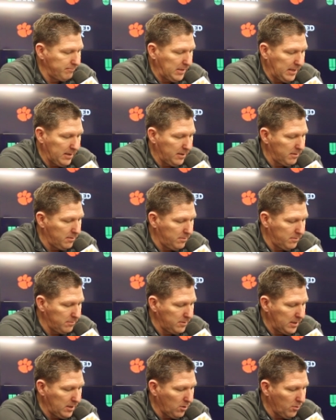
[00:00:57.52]
and
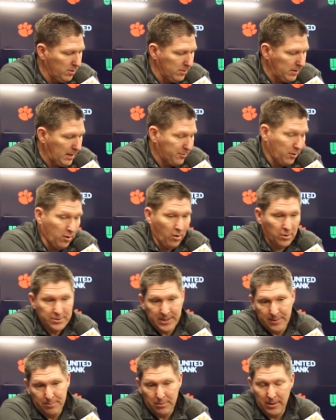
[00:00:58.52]
you know the, I thought our
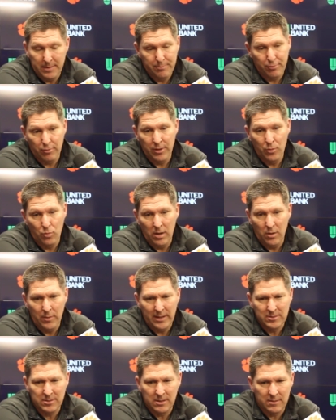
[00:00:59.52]
team played pretty well. We
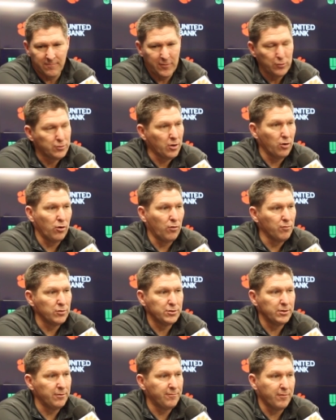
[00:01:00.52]
had a few
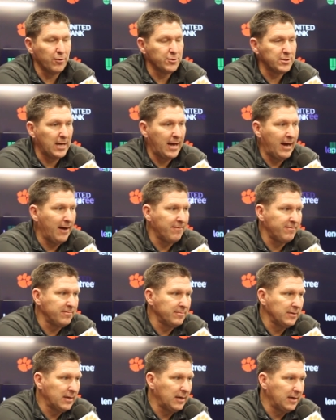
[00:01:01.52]
turnovers in the first half.
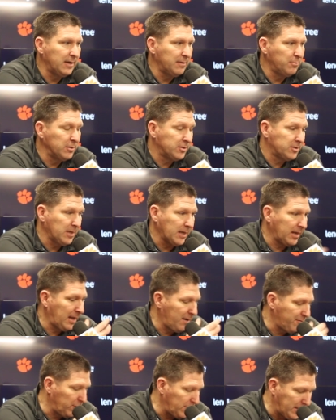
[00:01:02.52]
Uh, but second
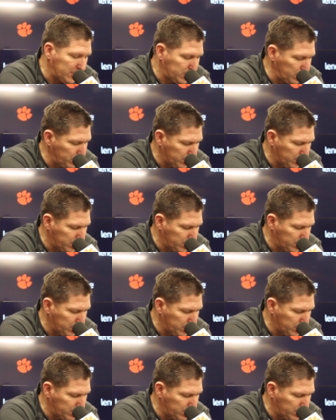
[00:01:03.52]
half, we only had two